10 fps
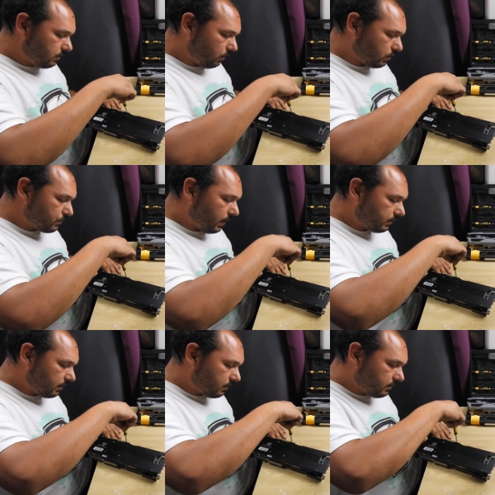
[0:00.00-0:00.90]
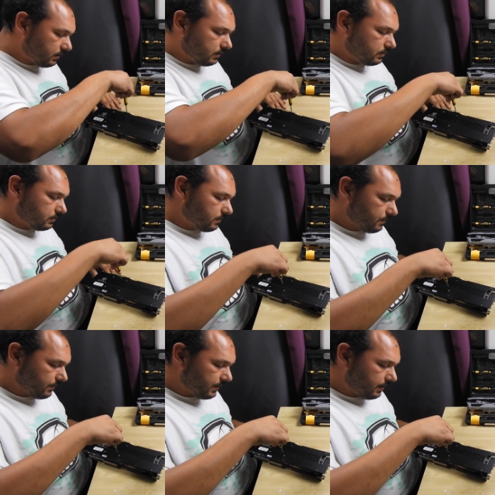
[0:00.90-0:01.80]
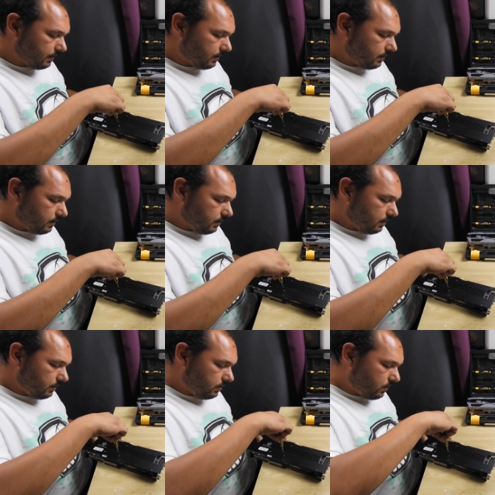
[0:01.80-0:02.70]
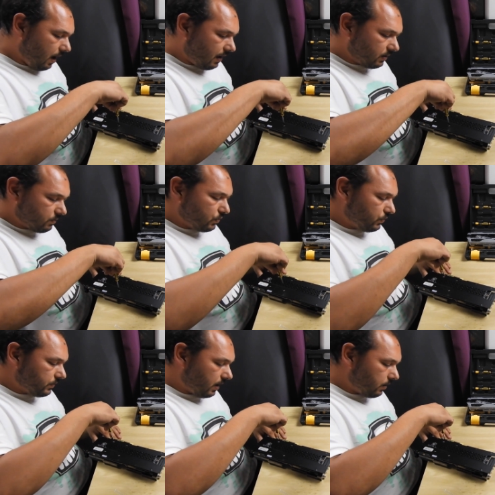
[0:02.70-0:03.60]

cross pattern till you can't move